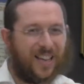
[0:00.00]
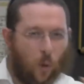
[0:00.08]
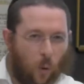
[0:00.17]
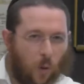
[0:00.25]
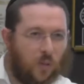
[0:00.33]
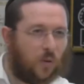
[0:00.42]

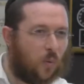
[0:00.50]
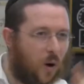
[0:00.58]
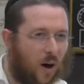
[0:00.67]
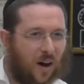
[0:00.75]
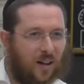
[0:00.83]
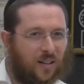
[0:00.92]
All the
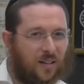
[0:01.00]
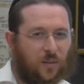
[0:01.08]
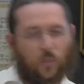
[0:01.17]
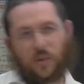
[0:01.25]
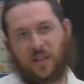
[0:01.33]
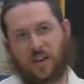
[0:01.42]

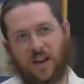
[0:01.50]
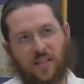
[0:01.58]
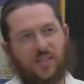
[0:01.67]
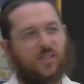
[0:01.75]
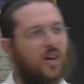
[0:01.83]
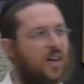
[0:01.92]
while, with
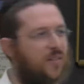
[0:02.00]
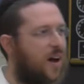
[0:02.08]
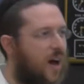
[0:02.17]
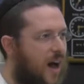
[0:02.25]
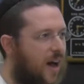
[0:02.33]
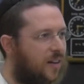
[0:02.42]
another side of
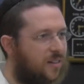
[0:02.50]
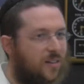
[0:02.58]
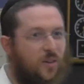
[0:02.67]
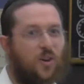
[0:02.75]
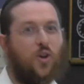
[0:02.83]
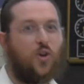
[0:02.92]
our heart,
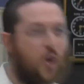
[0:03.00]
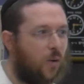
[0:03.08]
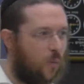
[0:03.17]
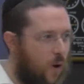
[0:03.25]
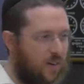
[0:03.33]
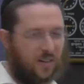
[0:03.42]

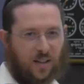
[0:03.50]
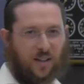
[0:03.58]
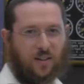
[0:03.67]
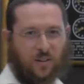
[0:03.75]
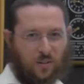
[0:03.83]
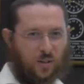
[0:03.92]
not
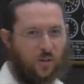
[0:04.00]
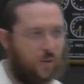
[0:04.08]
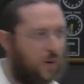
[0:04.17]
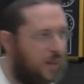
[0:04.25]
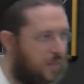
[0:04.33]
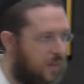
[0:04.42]
wanting to do
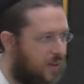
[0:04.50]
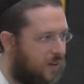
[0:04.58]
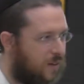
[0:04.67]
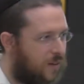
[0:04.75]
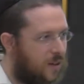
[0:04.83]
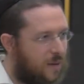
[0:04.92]
the right thing.
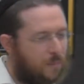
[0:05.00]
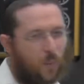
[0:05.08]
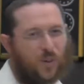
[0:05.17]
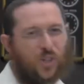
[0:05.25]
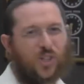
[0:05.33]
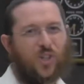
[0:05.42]
But
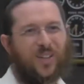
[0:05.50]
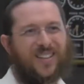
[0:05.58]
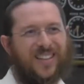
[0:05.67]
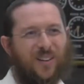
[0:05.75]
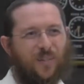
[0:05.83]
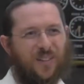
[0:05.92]
we're just
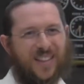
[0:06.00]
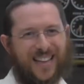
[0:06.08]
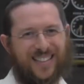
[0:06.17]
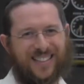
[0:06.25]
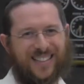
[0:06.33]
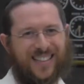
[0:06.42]
not giving
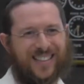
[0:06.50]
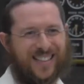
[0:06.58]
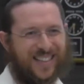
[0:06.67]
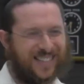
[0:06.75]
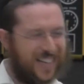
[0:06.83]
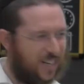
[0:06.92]
that
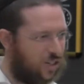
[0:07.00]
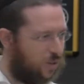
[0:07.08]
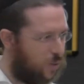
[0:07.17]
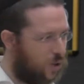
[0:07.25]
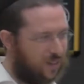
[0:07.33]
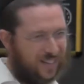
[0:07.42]

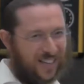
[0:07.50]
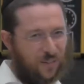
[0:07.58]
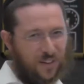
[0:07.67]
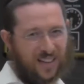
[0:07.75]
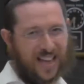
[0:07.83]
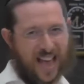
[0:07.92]
attention. We're not
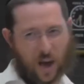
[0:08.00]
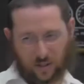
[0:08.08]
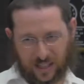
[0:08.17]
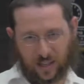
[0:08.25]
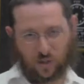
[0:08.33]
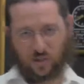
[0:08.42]
giving our
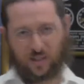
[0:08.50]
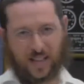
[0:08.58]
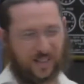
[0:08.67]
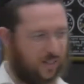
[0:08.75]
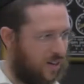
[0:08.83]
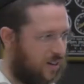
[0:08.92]
attention to
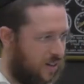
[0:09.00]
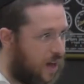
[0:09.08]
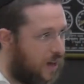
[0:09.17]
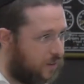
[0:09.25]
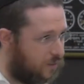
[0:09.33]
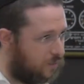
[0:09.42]
that side of the
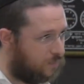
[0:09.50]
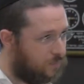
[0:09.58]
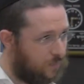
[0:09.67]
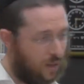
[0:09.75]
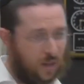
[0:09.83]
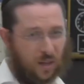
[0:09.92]
heart.
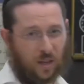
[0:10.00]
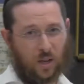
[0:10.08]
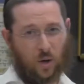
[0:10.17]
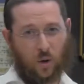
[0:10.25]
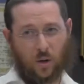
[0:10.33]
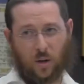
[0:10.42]

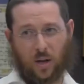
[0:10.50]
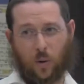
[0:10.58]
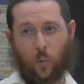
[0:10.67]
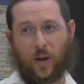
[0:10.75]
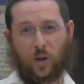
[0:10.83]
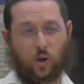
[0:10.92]

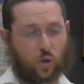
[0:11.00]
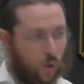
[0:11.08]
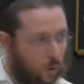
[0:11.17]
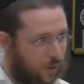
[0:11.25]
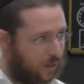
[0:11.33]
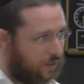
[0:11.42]
We're
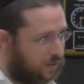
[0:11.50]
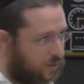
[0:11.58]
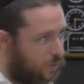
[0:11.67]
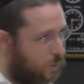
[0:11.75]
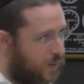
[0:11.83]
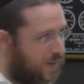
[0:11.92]
controlling
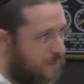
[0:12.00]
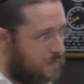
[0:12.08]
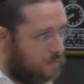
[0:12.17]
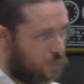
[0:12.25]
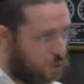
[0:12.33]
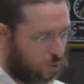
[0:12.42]
it, we're
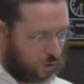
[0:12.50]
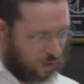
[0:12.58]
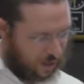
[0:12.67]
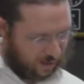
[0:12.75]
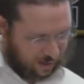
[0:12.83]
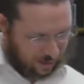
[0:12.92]

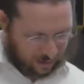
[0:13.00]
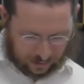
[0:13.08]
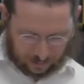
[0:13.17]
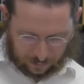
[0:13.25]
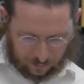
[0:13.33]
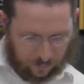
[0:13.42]
neutralizing it.